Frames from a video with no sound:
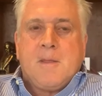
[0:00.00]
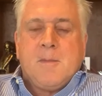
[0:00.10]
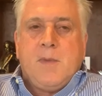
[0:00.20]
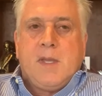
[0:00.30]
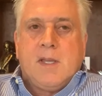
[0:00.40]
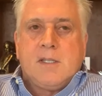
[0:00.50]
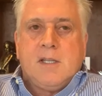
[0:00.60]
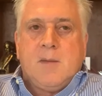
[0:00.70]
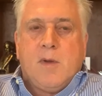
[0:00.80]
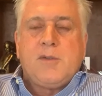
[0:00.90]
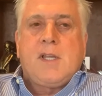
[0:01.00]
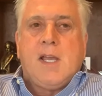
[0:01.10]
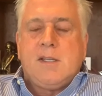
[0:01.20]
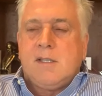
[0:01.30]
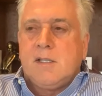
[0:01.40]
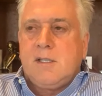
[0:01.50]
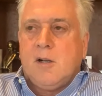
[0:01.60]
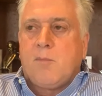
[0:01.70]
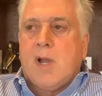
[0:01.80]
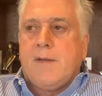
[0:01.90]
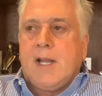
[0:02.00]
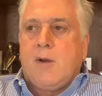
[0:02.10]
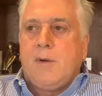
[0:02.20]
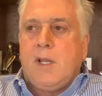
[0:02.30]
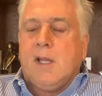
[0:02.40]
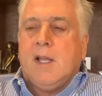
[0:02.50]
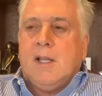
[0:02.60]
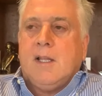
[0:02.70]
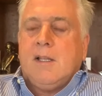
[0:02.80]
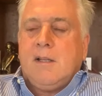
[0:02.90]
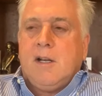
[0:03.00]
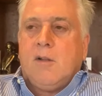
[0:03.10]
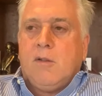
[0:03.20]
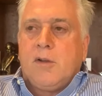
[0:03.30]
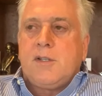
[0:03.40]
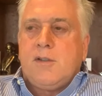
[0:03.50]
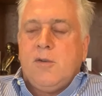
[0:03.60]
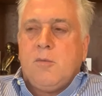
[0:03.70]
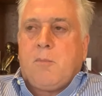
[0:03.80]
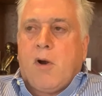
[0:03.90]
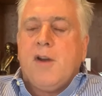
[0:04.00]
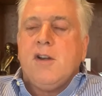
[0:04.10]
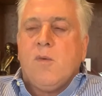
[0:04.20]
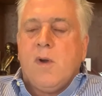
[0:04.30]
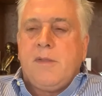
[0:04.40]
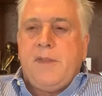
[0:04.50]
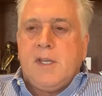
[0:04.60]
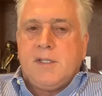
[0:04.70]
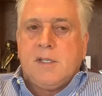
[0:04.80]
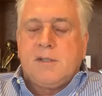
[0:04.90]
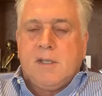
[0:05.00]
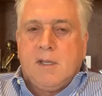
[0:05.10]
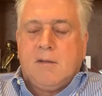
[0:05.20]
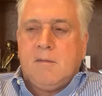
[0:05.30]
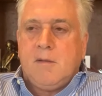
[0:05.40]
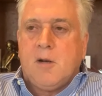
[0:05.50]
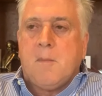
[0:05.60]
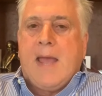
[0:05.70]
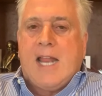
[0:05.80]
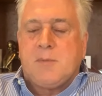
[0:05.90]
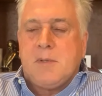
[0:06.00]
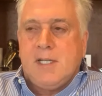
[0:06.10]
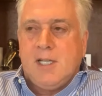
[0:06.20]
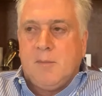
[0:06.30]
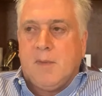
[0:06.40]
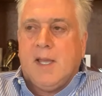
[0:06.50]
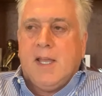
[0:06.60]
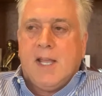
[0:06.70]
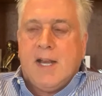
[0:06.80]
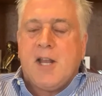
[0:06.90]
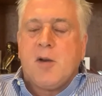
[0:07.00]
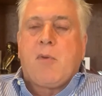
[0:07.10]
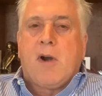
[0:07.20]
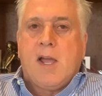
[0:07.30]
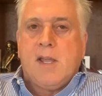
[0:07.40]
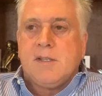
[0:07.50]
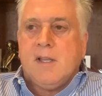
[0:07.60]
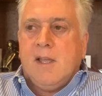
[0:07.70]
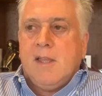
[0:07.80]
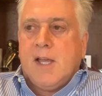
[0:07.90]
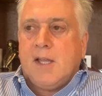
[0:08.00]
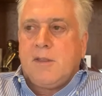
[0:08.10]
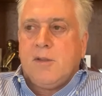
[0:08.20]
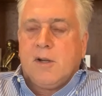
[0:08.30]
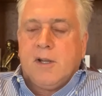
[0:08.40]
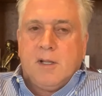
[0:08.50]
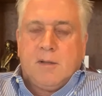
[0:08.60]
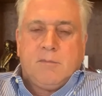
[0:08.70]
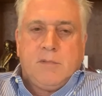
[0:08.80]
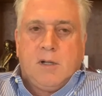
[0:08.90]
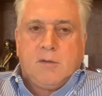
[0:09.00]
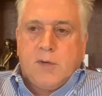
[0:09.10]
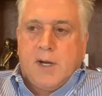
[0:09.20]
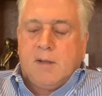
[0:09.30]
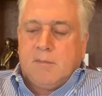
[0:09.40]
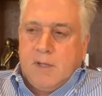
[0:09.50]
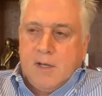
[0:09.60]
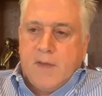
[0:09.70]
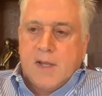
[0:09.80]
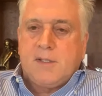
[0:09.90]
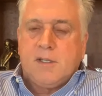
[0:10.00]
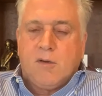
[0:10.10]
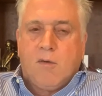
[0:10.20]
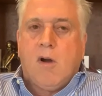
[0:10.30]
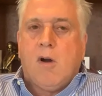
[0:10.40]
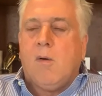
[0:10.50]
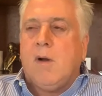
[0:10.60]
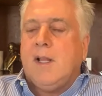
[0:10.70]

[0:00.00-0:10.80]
Because in most cases, private equity, looks to partner with the existing, management team and enterprise that they're going to, try to invest and grow.